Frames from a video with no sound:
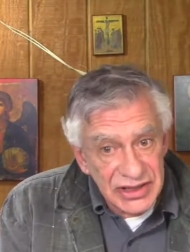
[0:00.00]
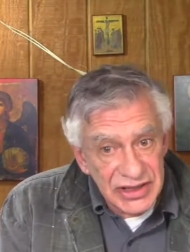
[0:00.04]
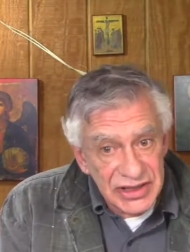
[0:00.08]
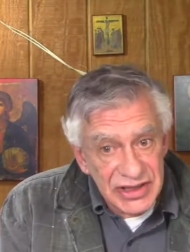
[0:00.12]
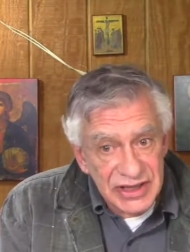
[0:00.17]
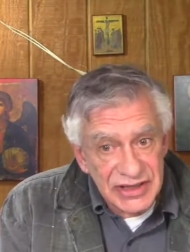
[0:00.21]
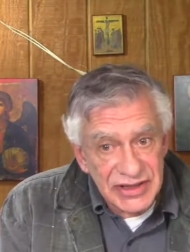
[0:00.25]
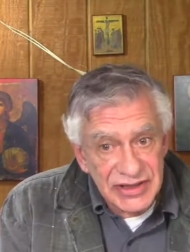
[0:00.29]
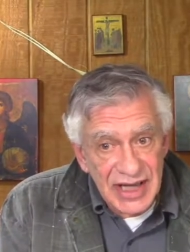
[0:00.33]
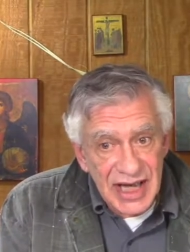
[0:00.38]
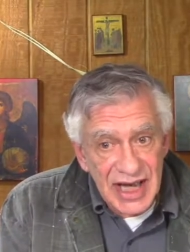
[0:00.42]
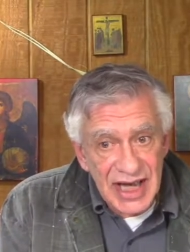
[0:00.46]

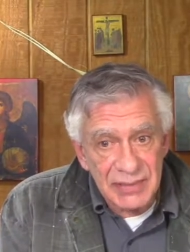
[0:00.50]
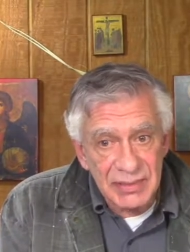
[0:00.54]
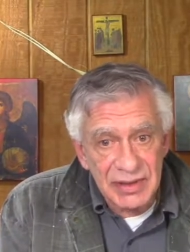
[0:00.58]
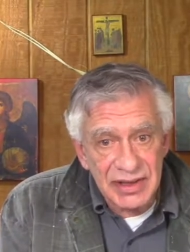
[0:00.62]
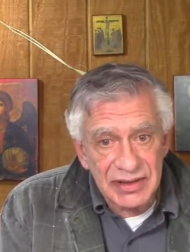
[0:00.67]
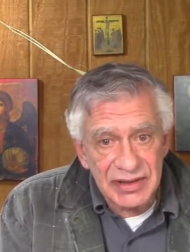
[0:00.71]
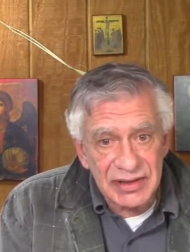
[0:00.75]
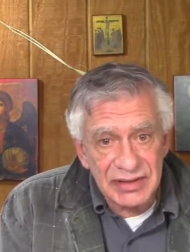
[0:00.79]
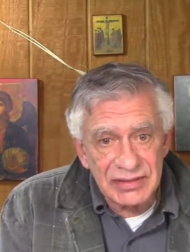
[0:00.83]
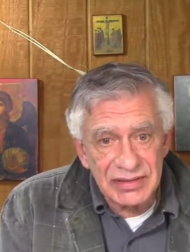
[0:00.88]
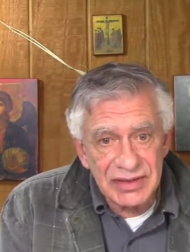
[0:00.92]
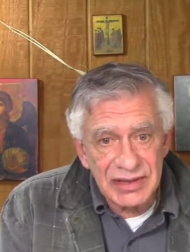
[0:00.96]
This is the
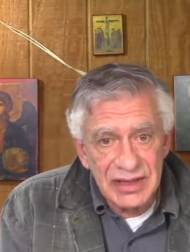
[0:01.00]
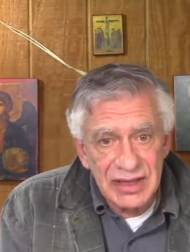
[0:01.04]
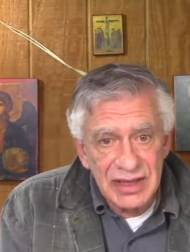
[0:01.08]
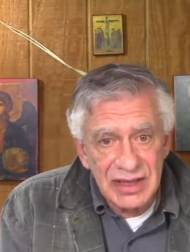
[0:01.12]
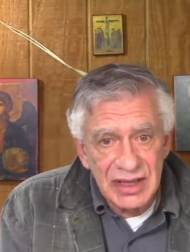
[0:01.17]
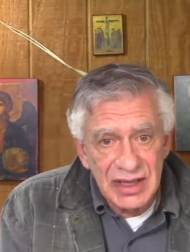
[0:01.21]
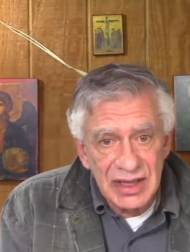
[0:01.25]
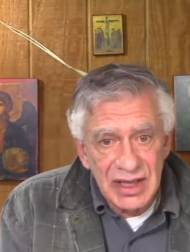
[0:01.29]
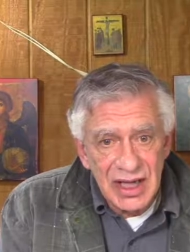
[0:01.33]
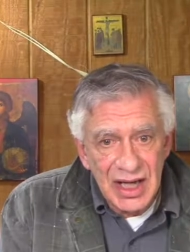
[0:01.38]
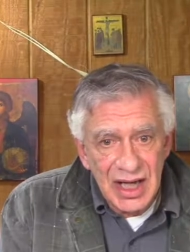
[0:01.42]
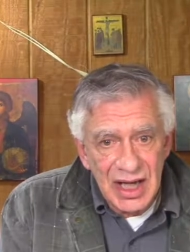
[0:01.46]
Sabbath,
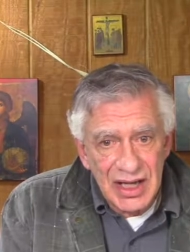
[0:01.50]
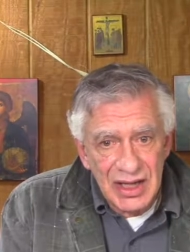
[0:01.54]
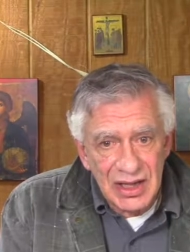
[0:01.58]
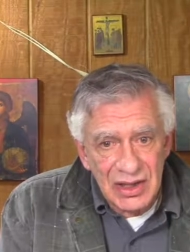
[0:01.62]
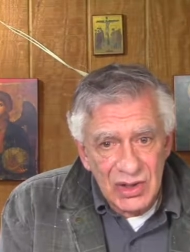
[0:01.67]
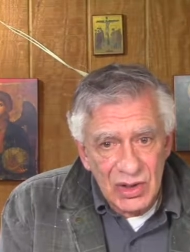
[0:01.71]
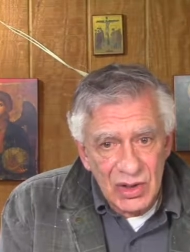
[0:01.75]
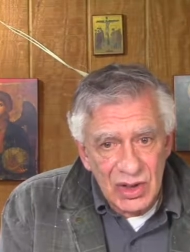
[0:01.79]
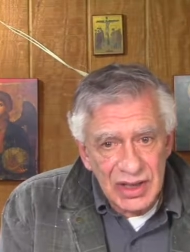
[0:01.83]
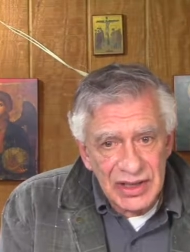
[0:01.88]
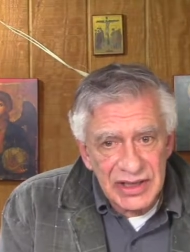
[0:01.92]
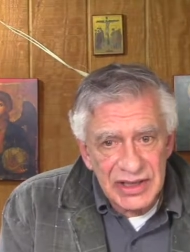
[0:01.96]

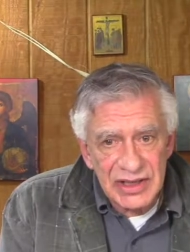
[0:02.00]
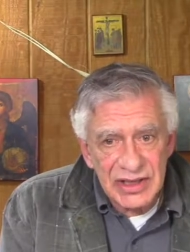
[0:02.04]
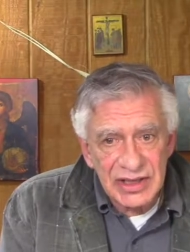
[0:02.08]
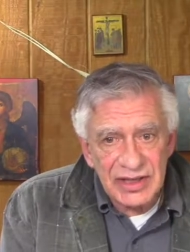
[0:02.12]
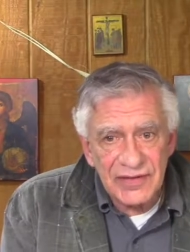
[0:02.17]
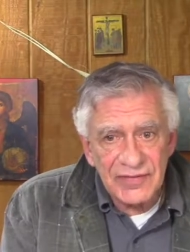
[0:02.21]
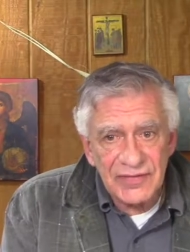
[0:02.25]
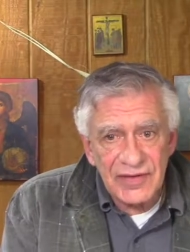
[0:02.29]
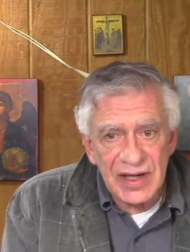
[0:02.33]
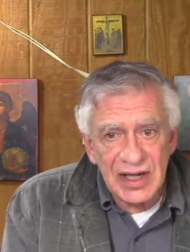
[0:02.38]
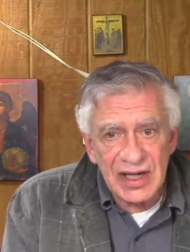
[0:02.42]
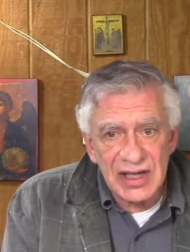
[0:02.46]
and
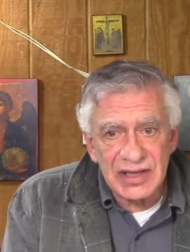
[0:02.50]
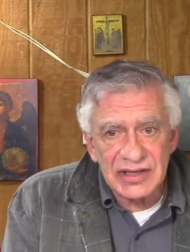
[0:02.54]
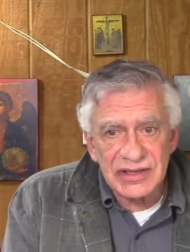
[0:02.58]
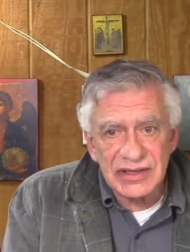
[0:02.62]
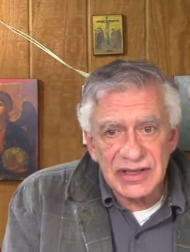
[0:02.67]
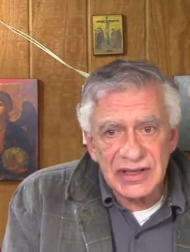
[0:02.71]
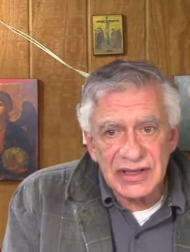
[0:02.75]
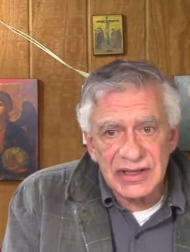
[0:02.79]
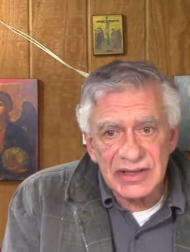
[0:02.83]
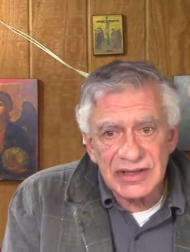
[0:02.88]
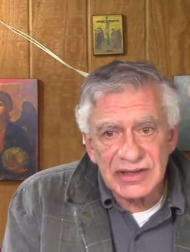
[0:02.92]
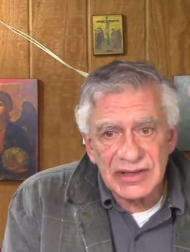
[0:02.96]
according to the
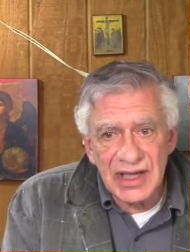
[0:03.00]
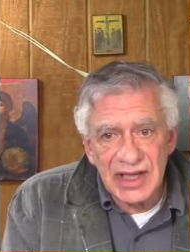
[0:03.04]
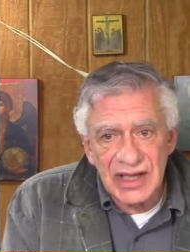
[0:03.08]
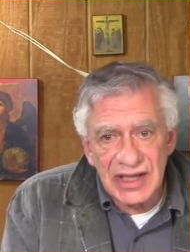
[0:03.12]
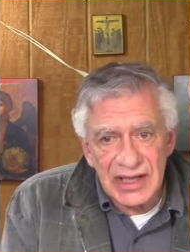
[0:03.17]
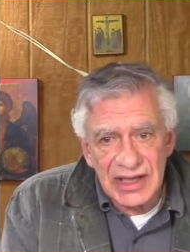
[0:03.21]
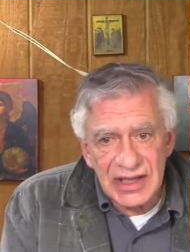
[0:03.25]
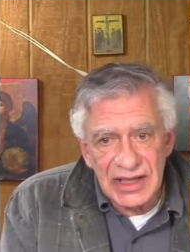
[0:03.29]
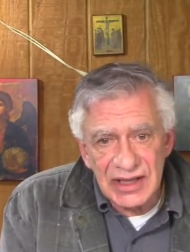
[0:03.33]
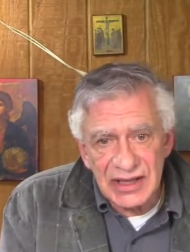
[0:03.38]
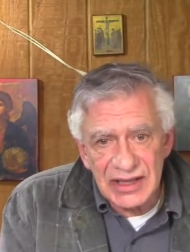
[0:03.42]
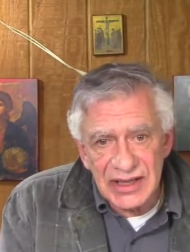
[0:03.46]

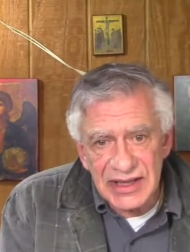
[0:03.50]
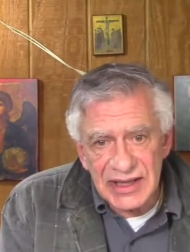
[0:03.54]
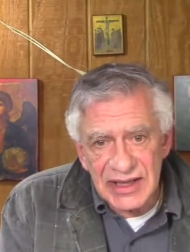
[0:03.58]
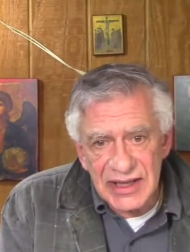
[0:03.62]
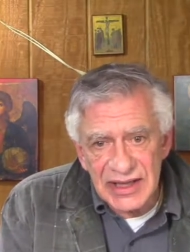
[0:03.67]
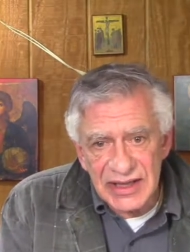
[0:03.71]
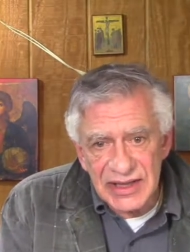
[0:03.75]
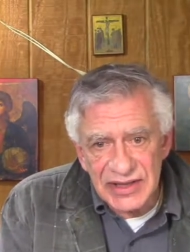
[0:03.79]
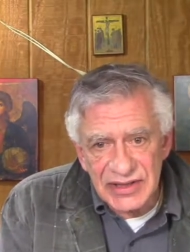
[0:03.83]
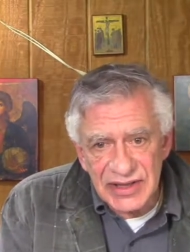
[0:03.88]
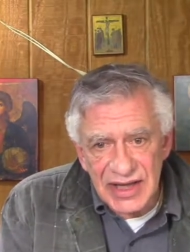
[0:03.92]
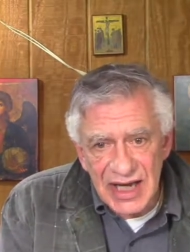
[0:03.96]
Pharisees, a
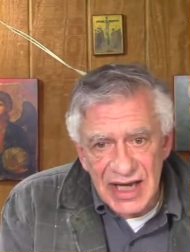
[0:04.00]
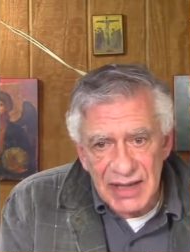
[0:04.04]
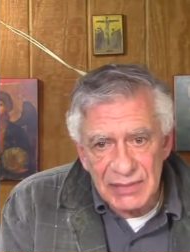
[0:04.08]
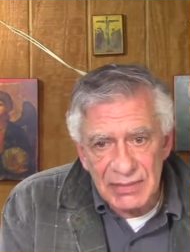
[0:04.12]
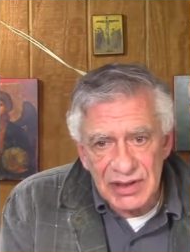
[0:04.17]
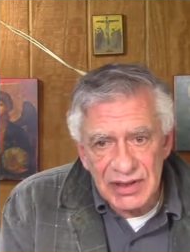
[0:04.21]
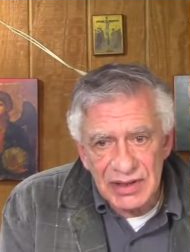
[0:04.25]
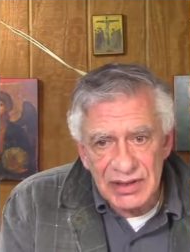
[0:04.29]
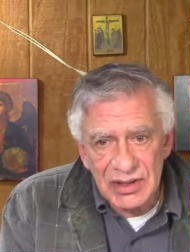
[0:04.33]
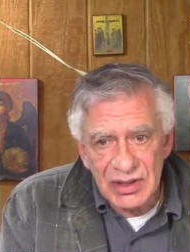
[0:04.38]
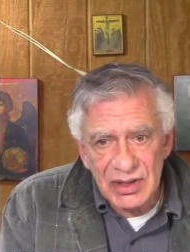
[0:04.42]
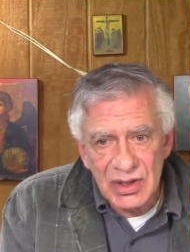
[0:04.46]
healing in the
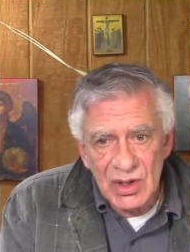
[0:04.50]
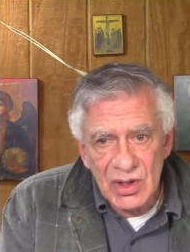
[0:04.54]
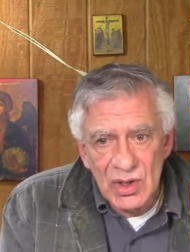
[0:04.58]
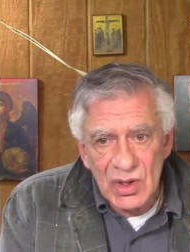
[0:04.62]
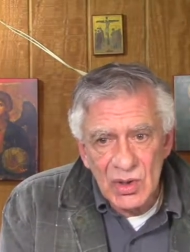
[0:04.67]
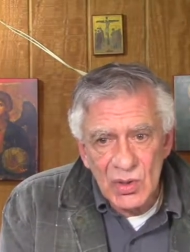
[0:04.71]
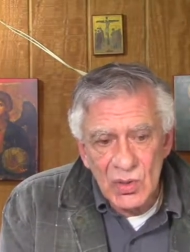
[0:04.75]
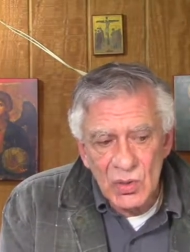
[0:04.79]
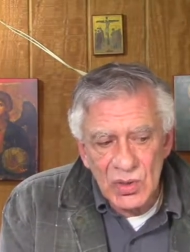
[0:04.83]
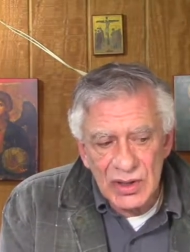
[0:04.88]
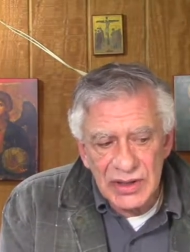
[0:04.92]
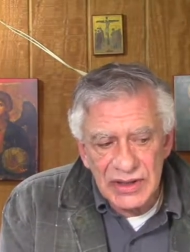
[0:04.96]
Sabbath
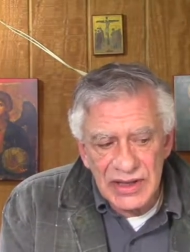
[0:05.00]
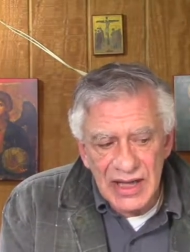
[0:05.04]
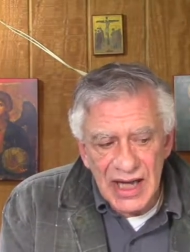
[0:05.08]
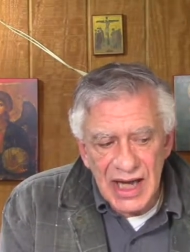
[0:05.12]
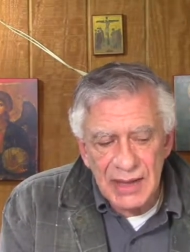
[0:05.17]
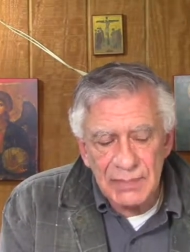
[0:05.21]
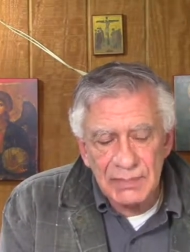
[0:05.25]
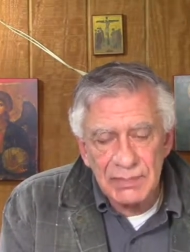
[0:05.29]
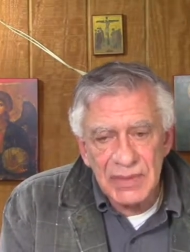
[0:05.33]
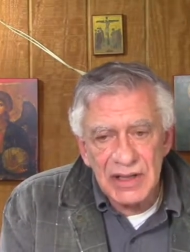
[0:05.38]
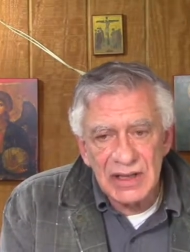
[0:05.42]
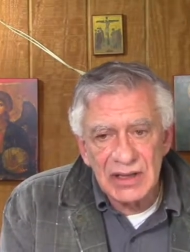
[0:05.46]

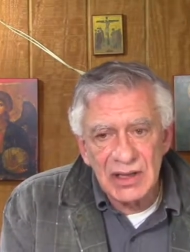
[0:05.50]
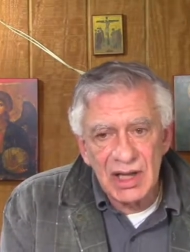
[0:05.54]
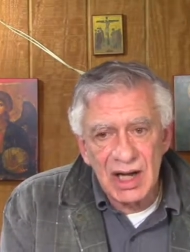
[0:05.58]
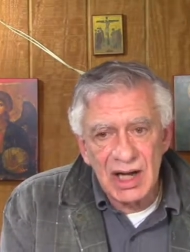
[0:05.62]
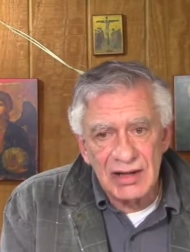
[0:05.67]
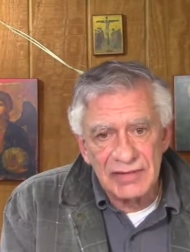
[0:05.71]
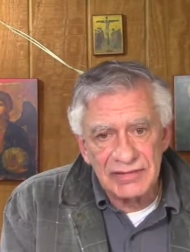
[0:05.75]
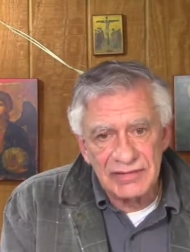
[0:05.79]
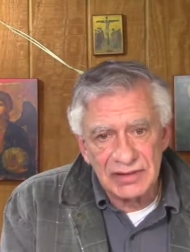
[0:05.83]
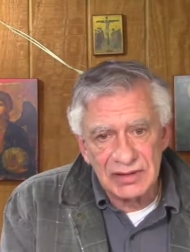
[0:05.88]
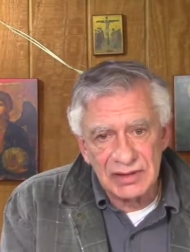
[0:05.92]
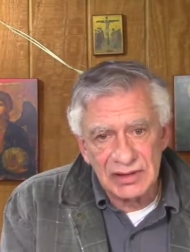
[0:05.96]
would not
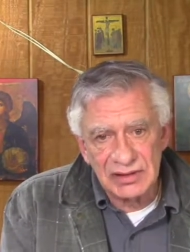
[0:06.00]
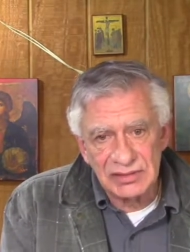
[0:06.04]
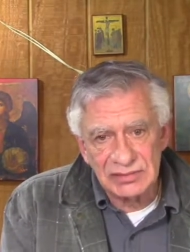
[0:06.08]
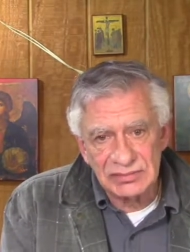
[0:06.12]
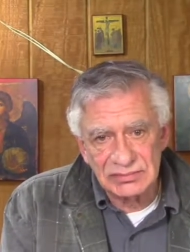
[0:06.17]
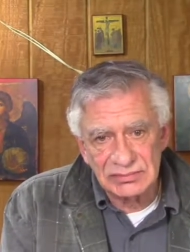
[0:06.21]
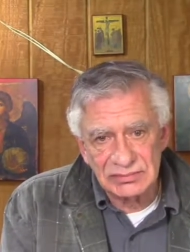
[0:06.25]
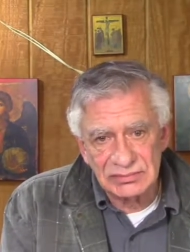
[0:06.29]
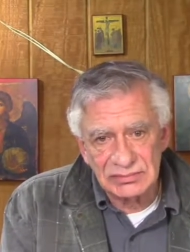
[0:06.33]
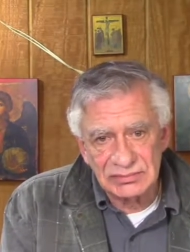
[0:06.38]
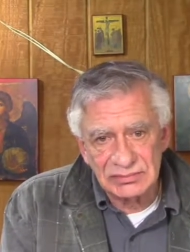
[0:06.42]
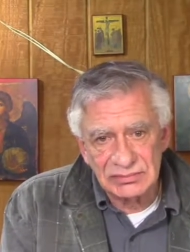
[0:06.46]
be lawful.